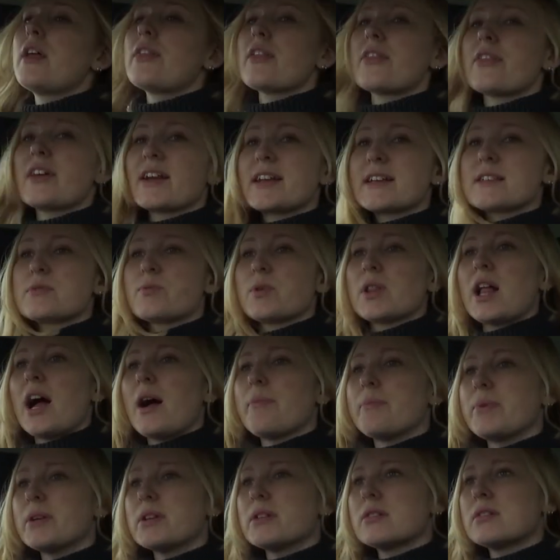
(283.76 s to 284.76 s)
Other things will
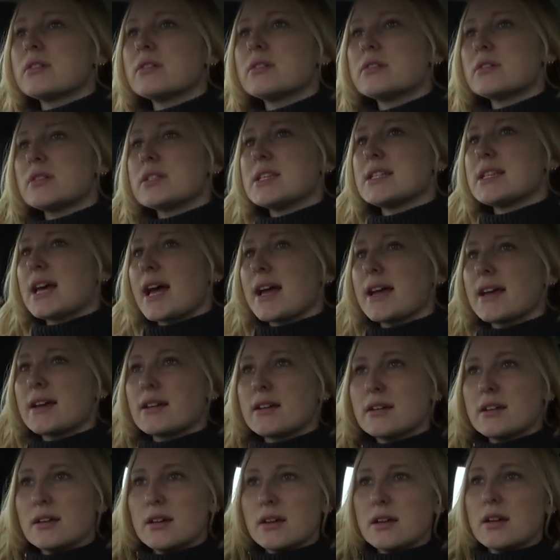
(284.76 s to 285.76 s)
happen today.
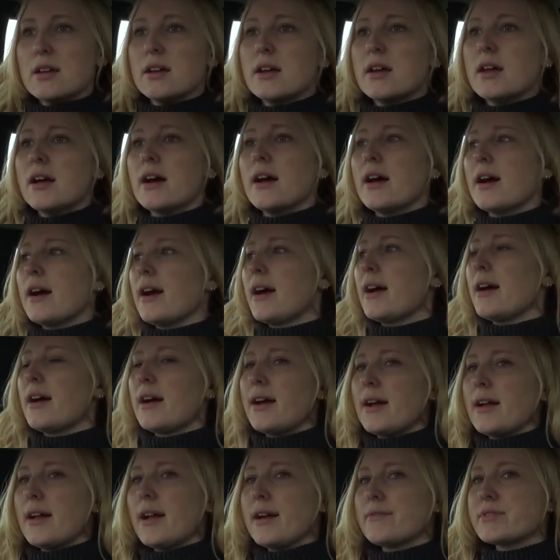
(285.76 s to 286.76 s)

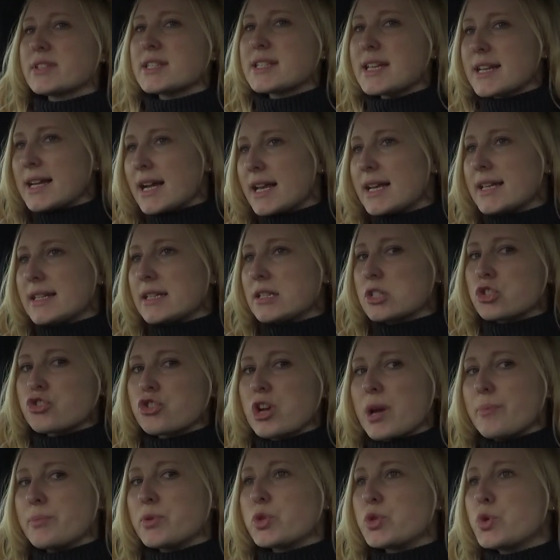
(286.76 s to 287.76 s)
I have to take a little
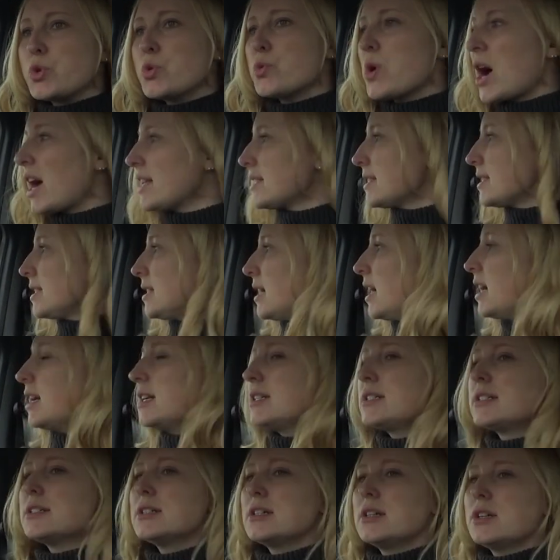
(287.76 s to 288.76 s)
trip to
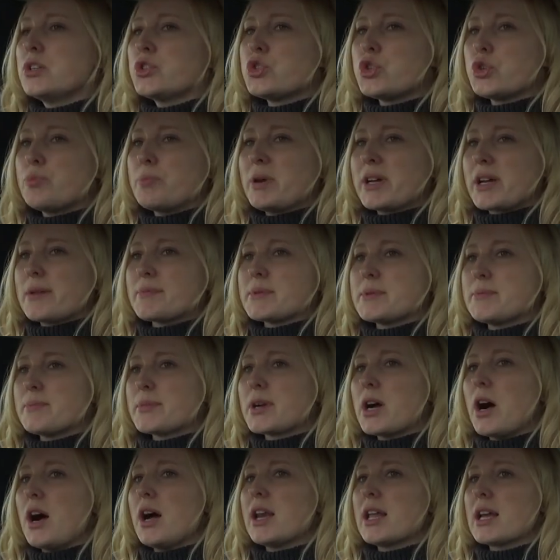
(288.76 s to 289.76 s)
Asda to pick up
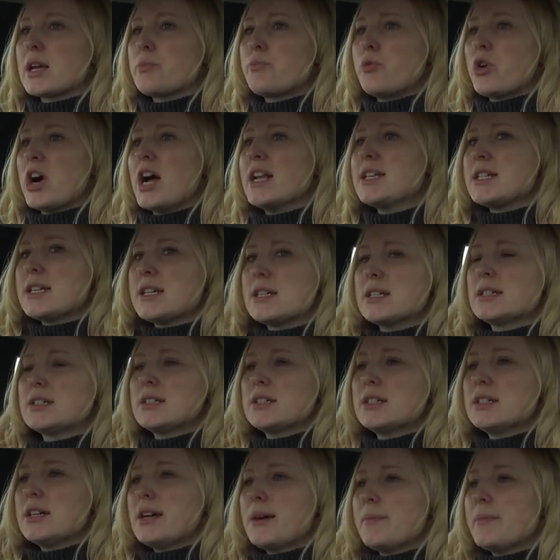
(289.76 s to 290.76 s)
some garlic bread
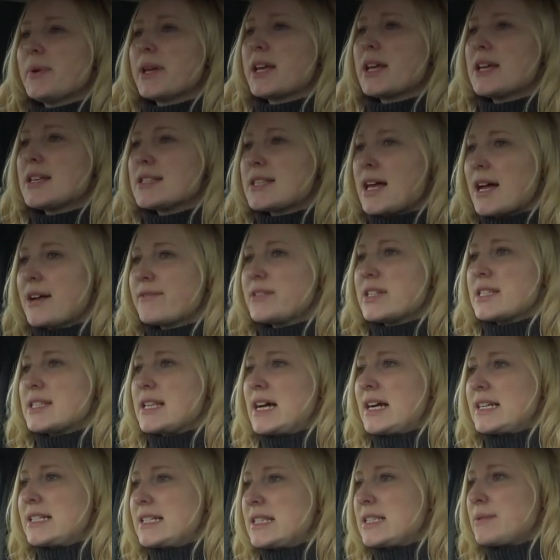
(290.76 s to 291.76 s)
because I've
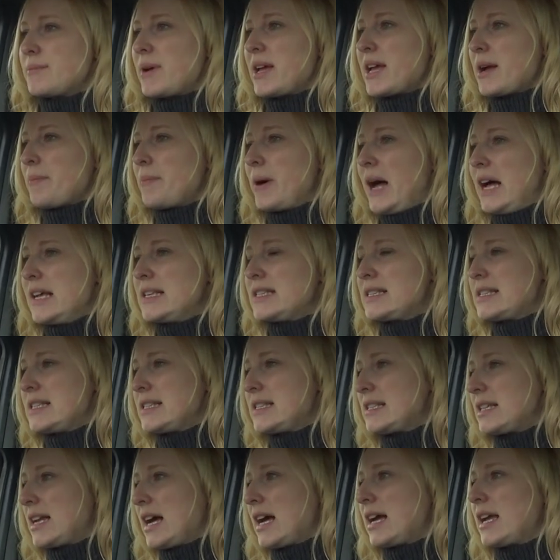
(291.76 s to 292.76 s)
decided to make a
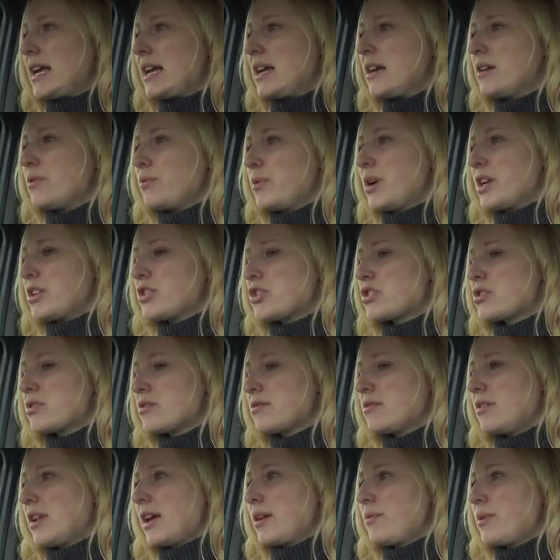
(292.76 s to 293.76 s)
pasta tonight, which
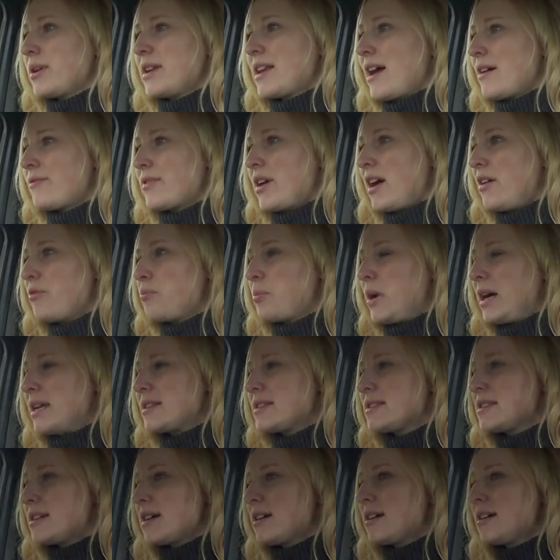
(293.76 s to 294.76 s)
like we never have
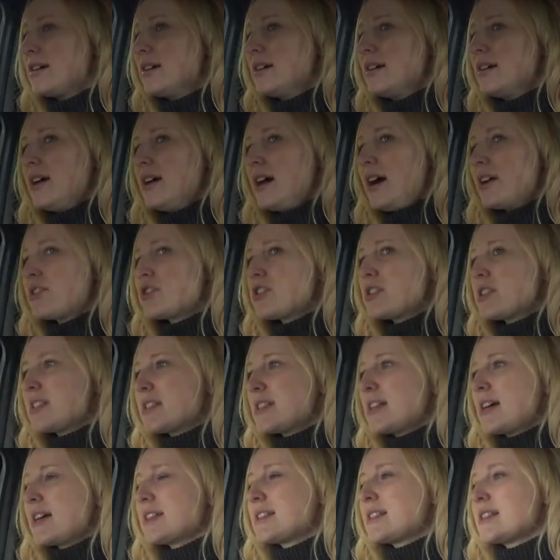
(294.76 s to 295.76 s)
pasta. I just
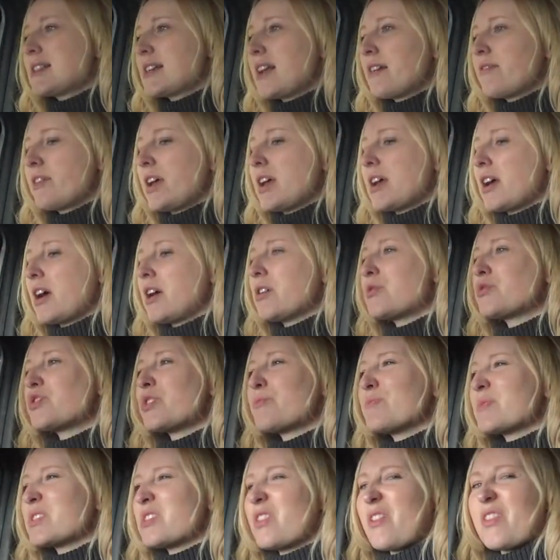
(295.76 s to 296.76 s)
decided to give it a go.
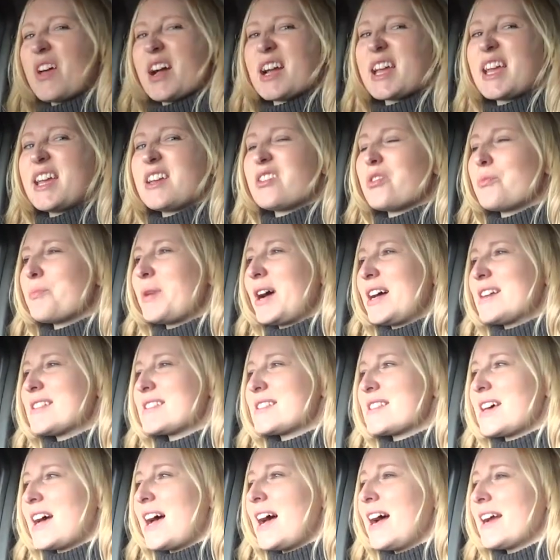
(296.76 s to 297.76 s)
Jim's not that keen on
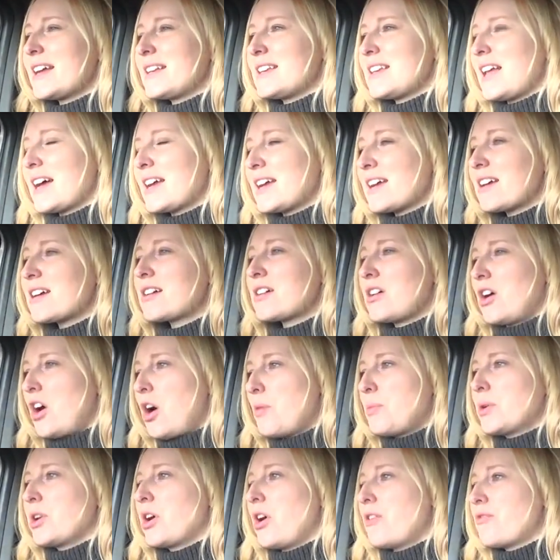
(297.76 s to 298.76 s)
pasta. I like
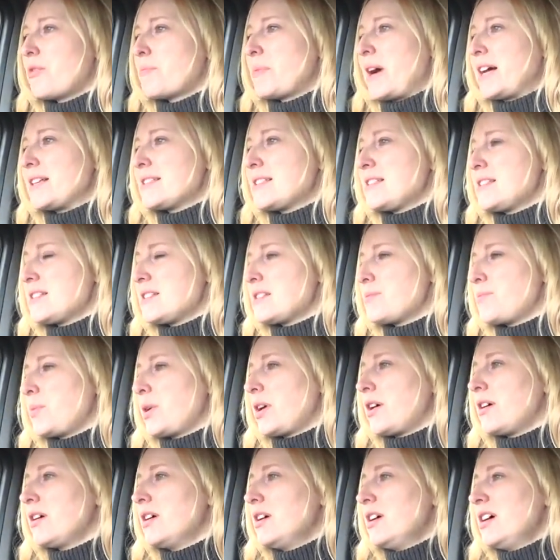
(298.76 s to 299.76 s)
carbonara pastas,
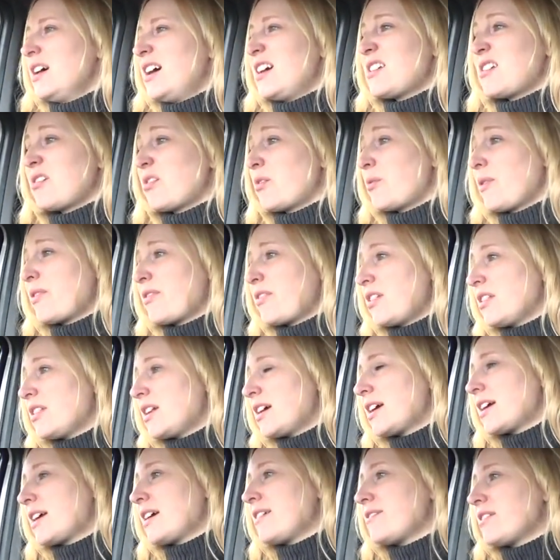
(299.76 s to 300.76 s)
but I don't know if I'll
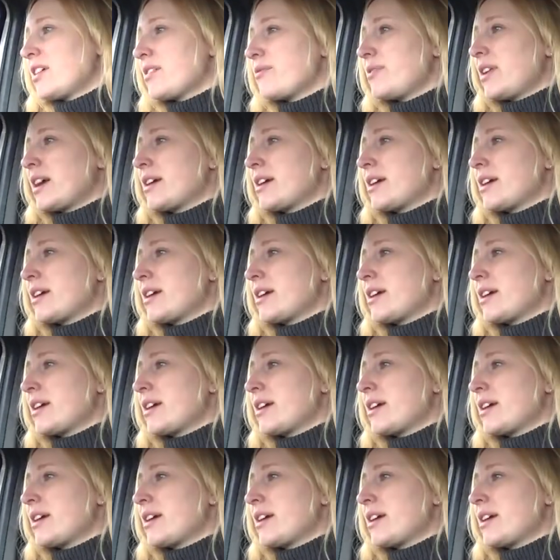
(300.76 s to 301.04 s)
like it.